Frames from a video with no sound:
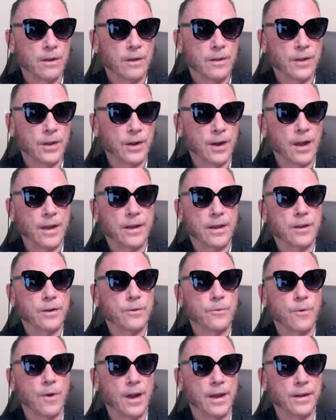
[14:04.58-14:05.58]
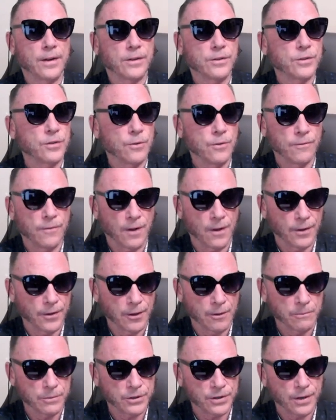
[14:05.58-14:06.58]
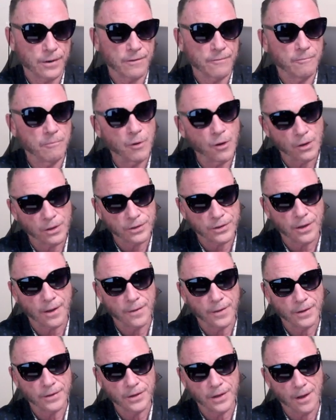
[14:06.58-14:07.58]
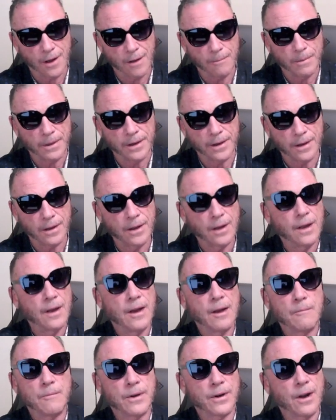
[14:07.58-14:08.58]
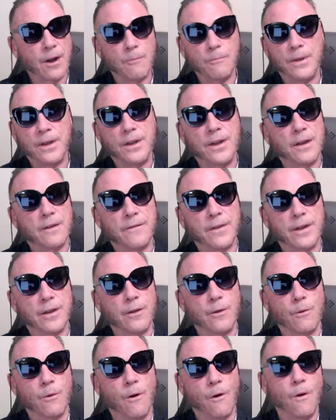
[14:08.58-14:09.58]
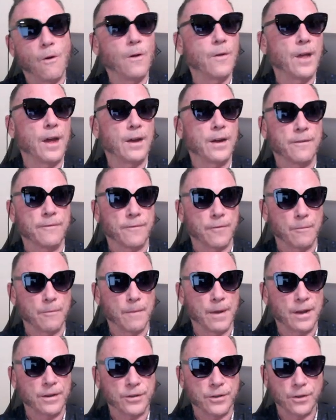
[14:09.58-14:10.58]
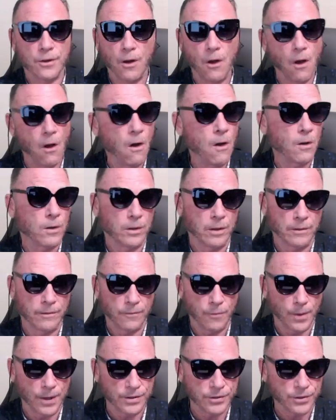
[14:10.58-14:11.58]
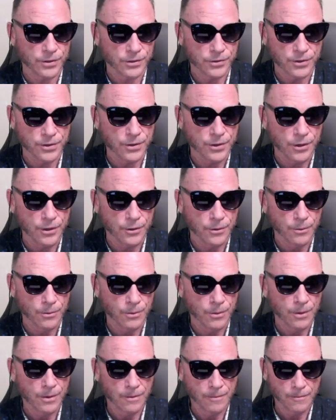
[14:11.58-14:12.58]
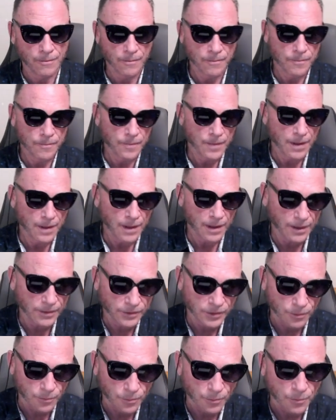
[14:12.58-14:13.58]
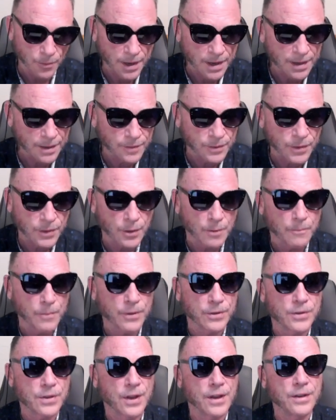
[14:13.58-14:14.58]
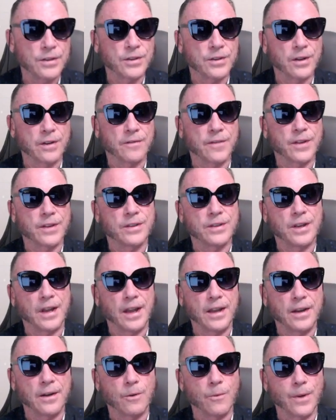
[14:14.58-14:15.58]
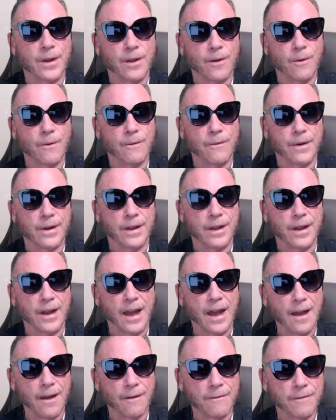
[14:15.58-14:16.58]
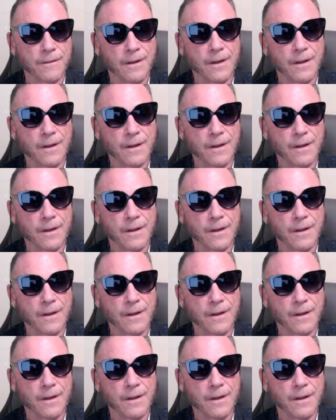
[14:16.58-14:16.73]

that I could write a 2-volume set of books on the topic, but I'll be giving you all that information, all of which is new. It's a reinterpretation of the data we already have,